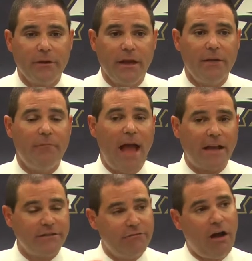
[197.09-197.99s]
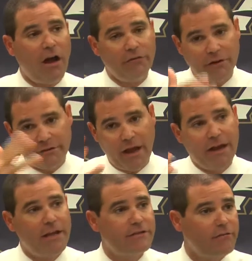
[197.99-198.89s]
Getting the backs involved and the
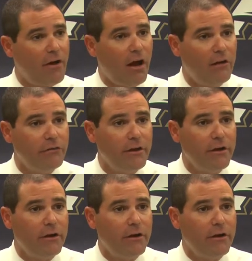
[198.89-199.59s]
tight ends involved